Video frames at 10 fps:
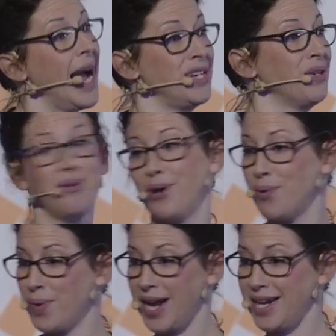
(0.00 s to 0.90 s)
I don't know
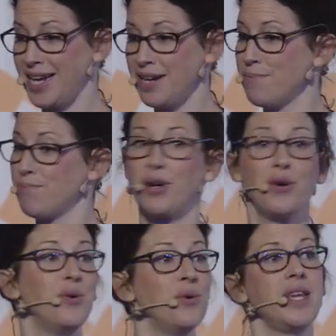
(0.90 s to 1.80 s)
what I need, but
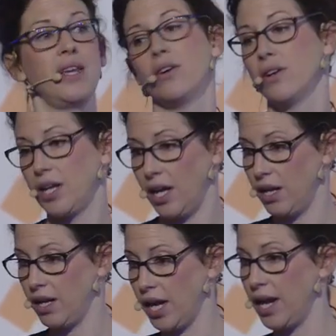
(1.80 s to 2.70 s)
who here
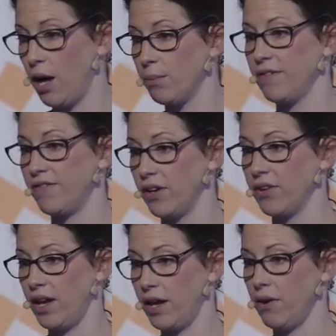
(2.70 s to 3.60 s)
can, can help me figure
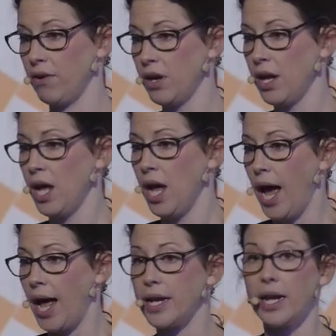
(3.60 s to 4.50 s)
that out?
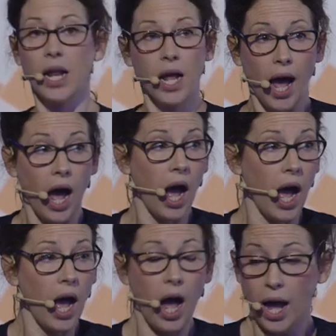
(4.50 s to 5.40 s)
And
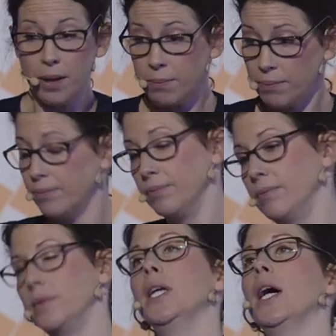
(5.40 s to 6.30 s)
I,
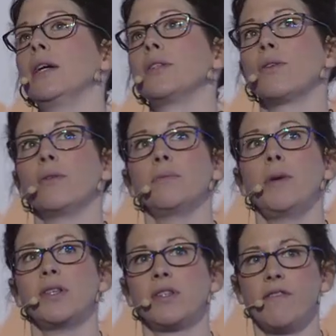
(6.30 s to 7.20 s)
yeah, so
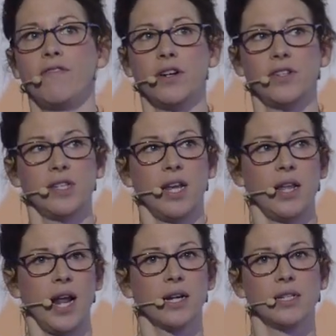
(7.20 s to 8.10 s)
maybe it's not fair to say
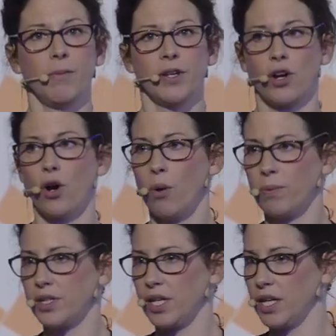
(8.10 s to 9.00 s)
that academics are
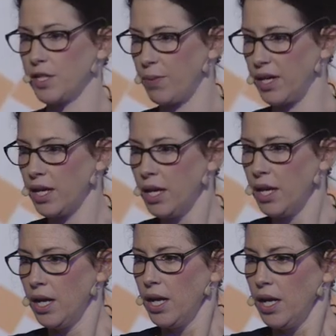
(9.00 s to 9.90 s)
open to this, but
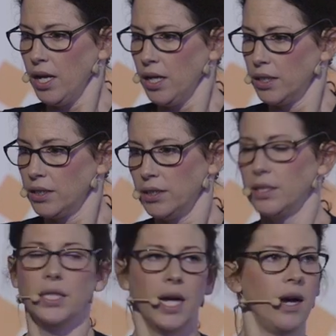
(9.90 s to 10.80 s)
they're not.
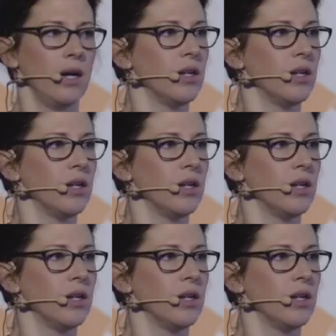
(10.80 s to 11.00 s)
Yeah.